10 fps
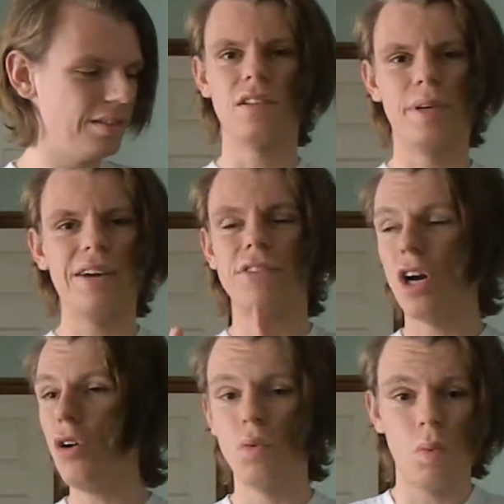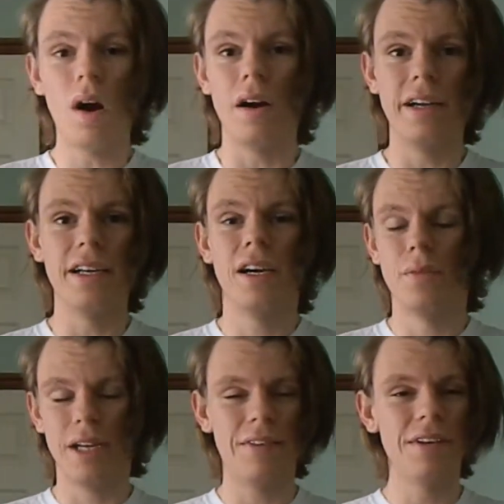So we have no why,
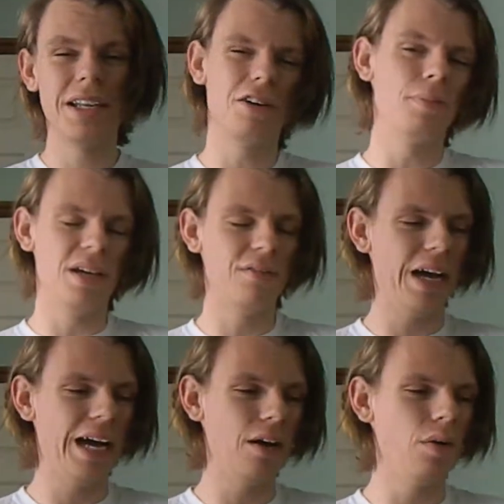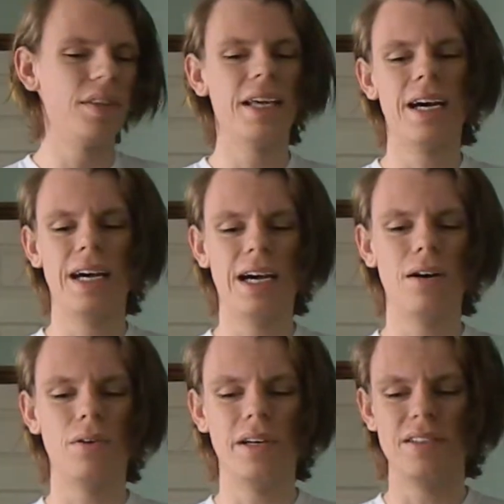we have a little bit of how, and that
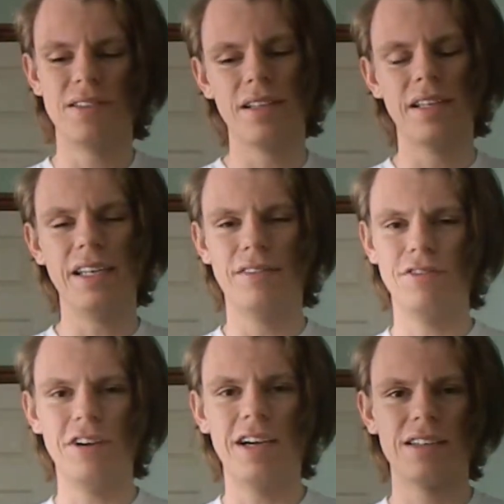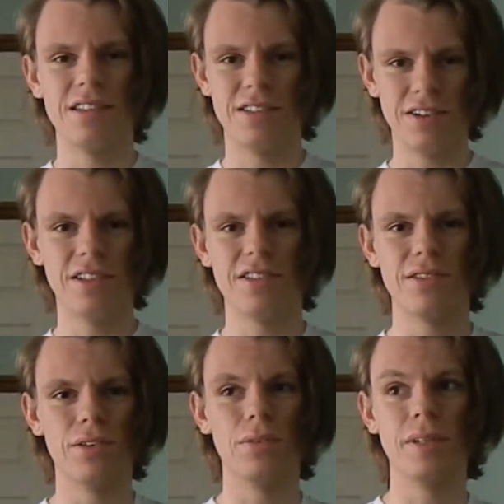how is that he infects a
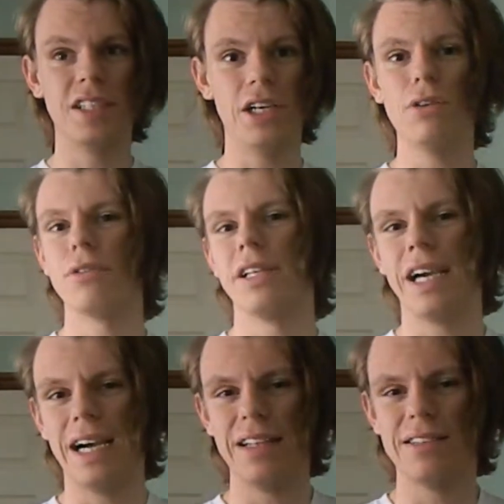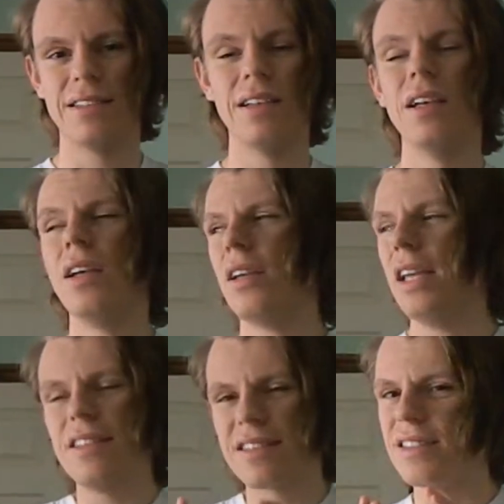dinosaur, which he already has.
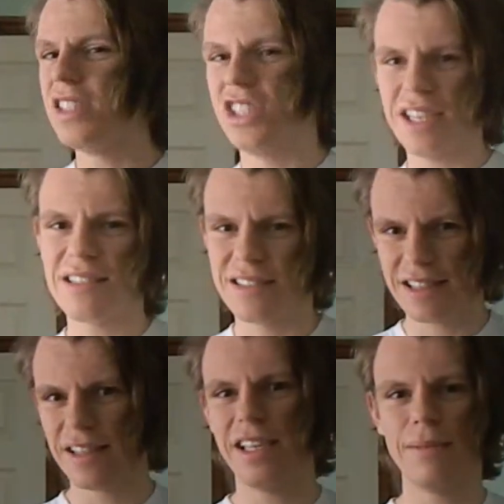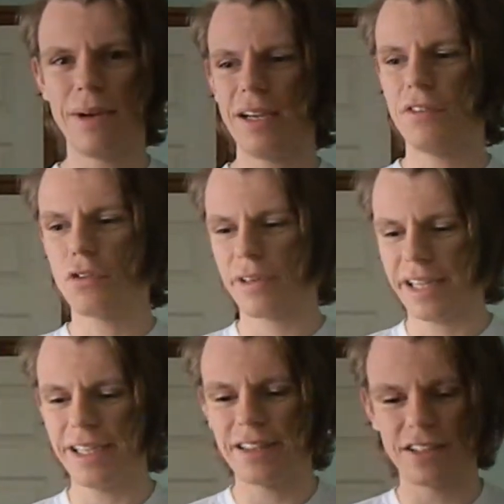It's suggested that he may have
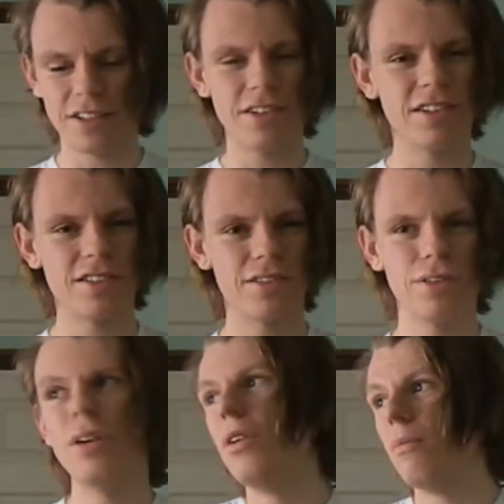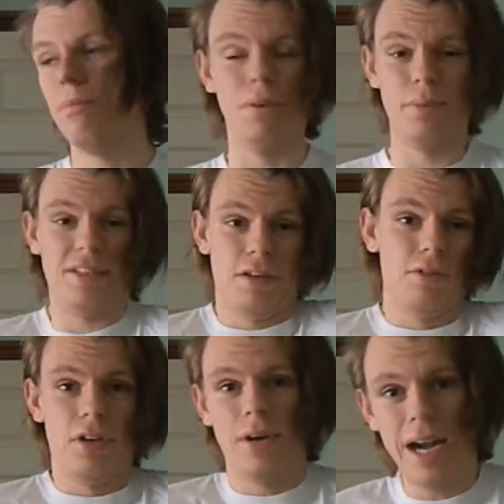created the dinosaur, but we don't
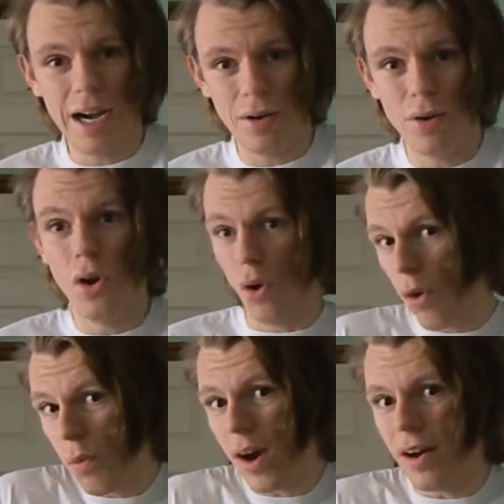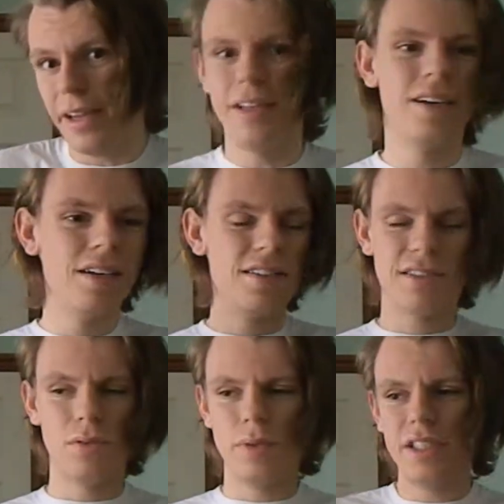know how or why.
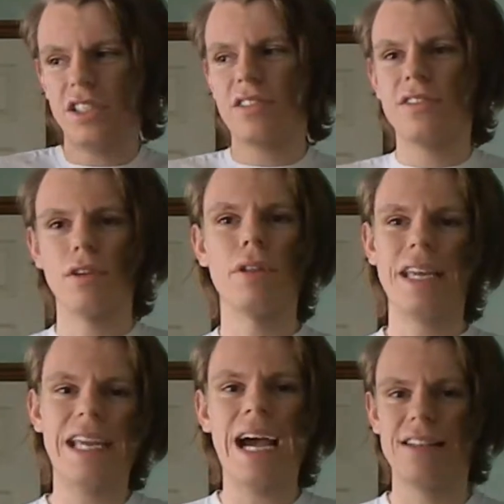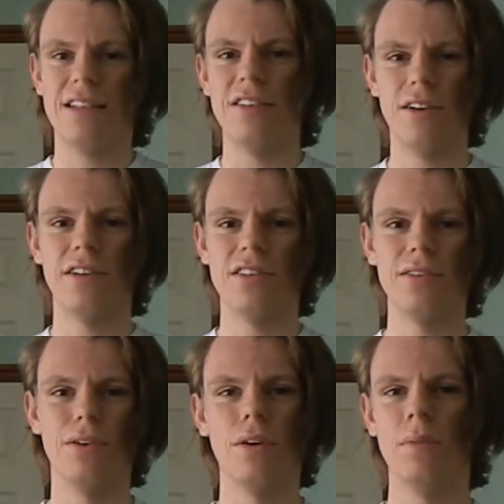So we just know that he has a
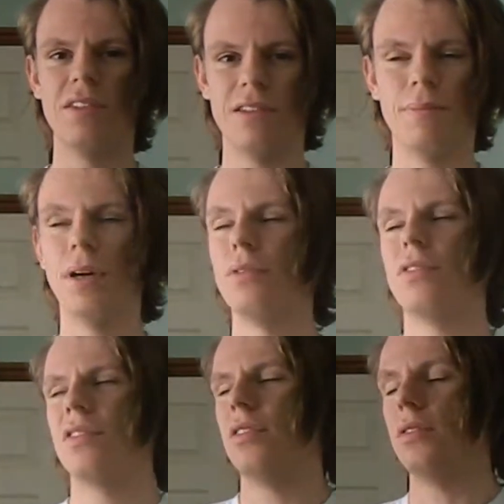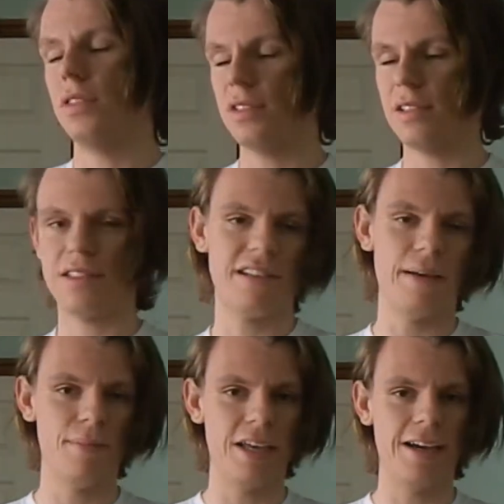dinosaur, and we're supposed to just
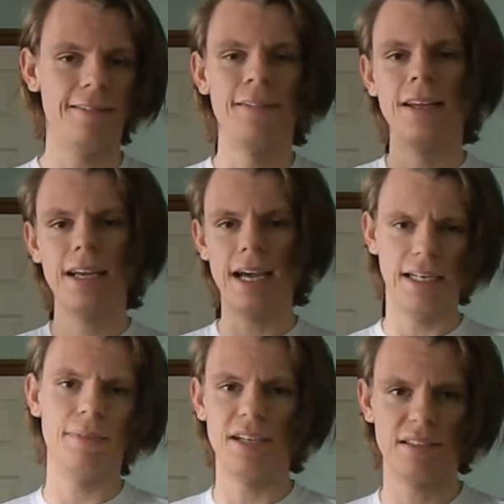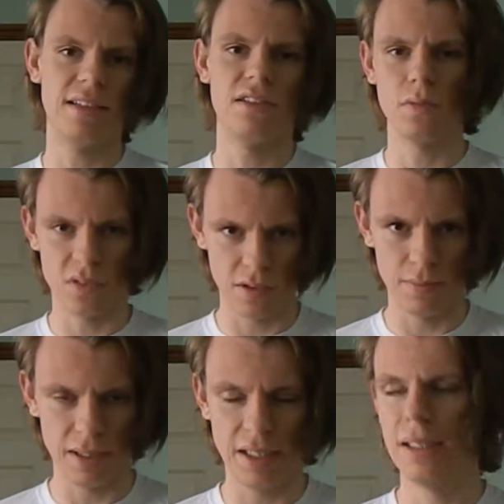accept that, and he makes it into a
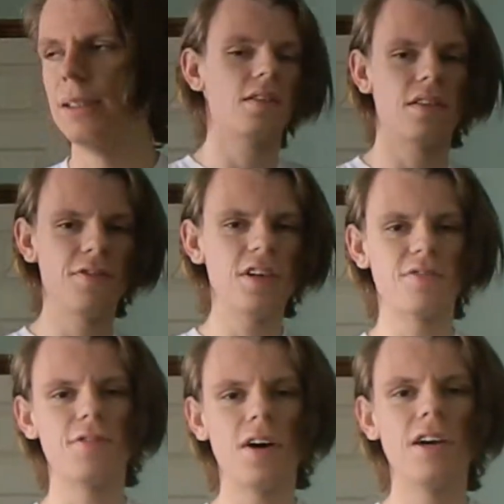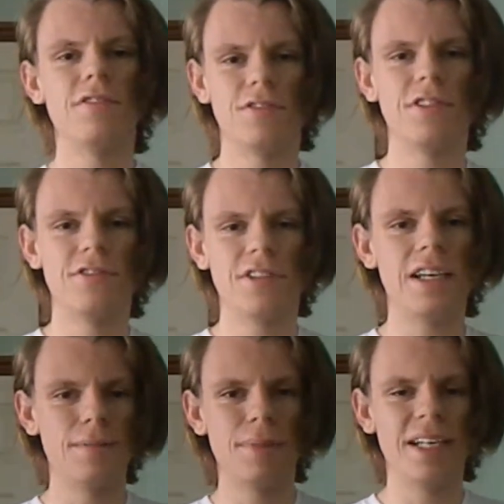zombie. So the first 5 to
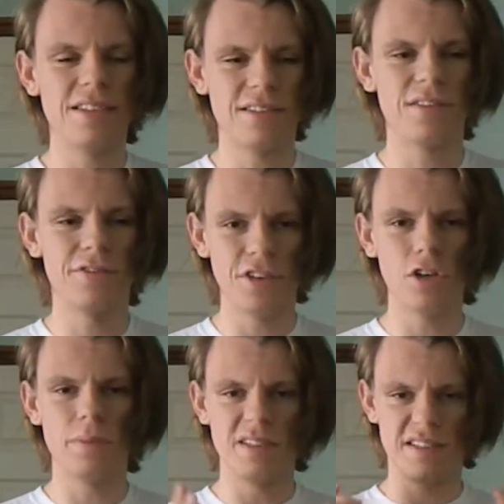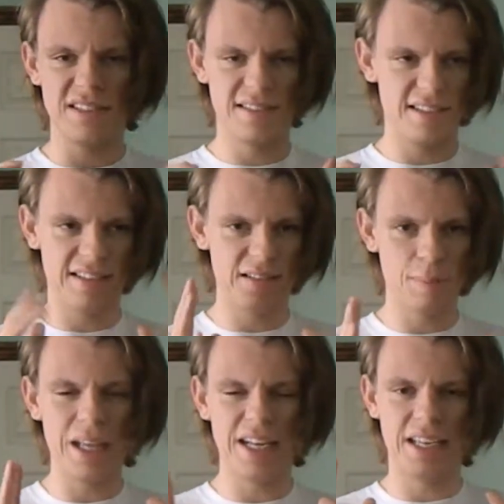15 minutes of the film is just
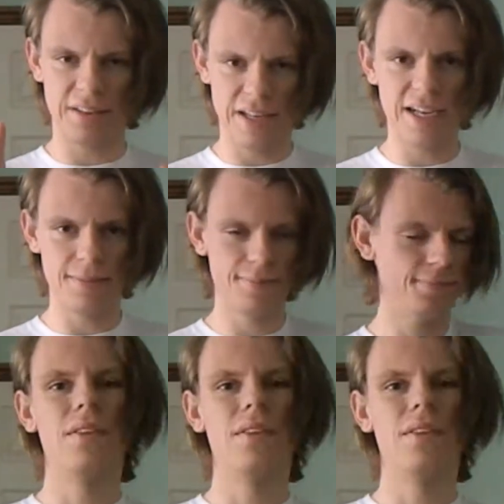explaining that.